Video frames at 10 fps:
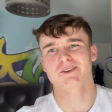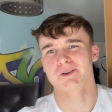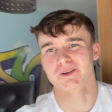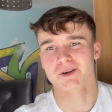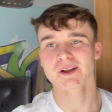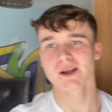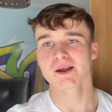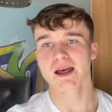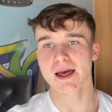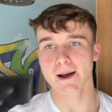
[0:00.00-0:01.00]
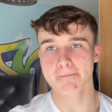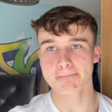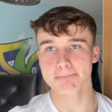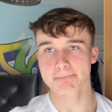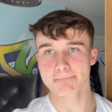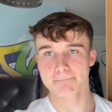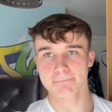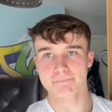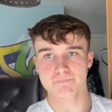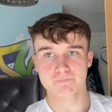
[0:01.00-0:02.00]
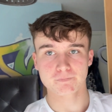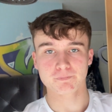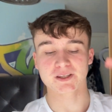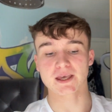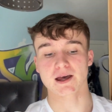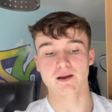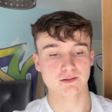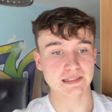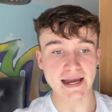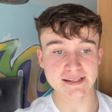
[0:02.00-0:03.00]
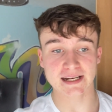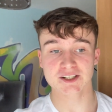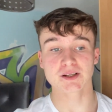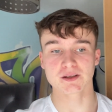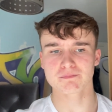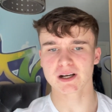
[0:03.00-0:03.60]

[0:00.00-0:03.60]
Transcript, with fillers: cooler um but yeah that is actually a,